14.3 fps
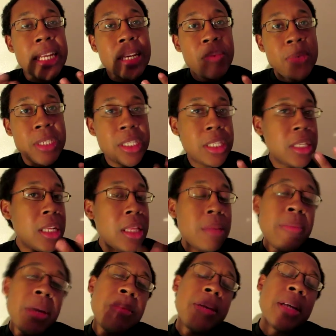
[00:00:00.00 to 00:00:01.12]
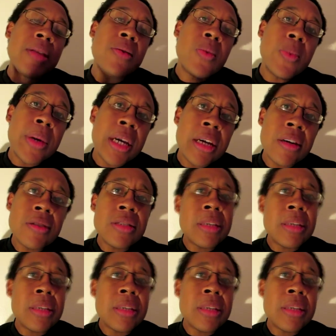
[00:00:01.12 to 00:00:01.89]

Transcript: he was just maybe a little weird,